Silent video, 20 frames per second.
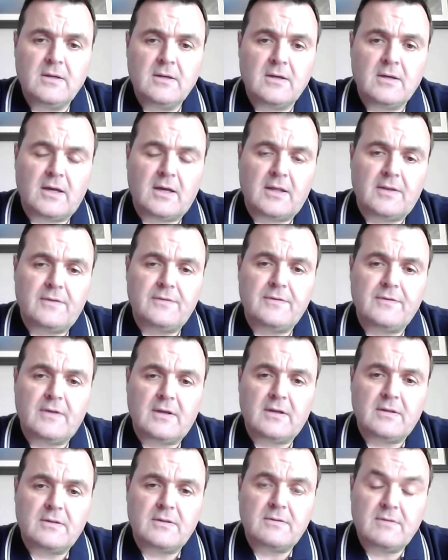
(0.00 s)
And
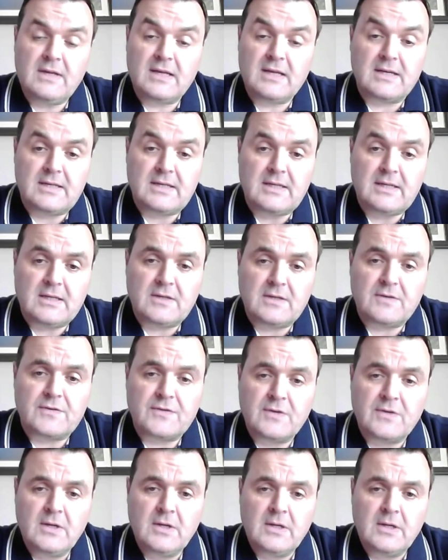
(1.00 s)
the reality is,